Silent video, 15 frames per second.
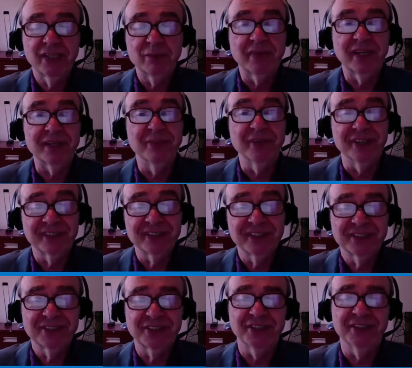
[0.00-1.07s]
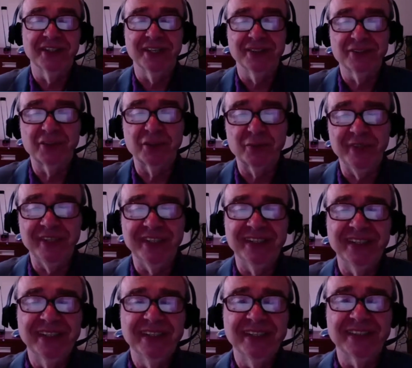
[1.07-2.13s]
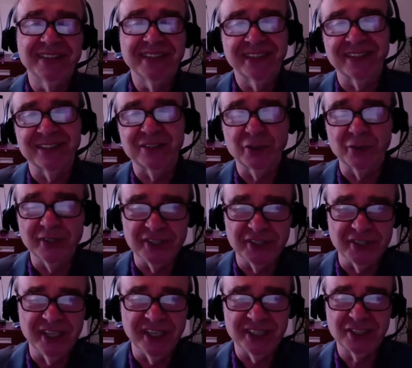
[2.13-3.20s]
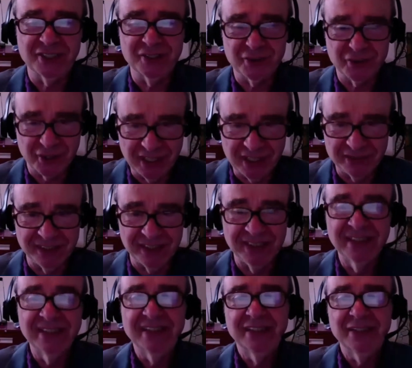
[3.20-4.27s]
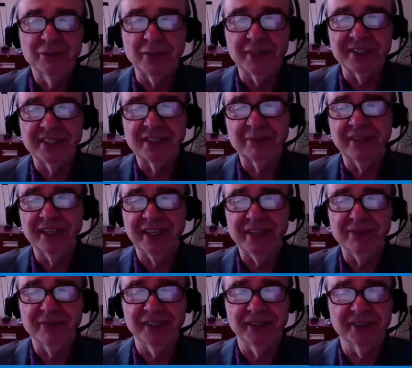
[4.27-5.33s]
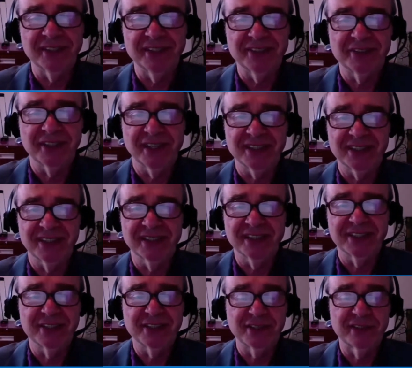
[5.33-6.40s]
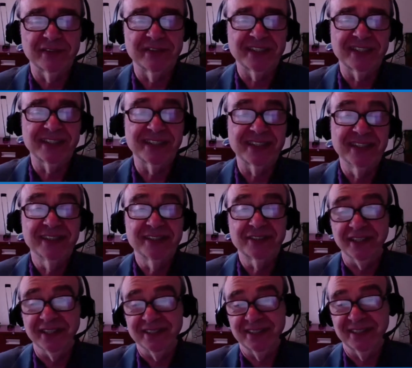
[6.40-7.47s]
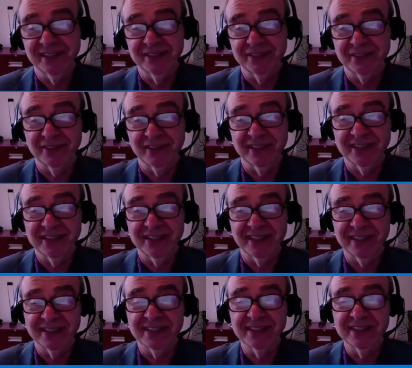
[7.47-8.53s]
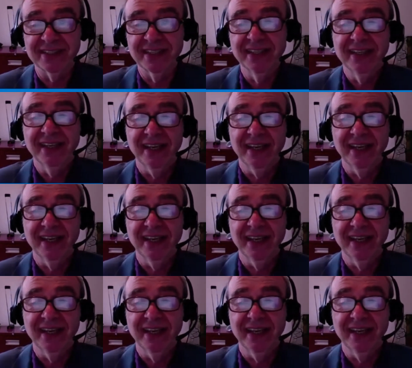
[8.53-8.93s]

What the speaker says: My book turned out to be a ticket to international travel once it became known in translation services, translators organizations,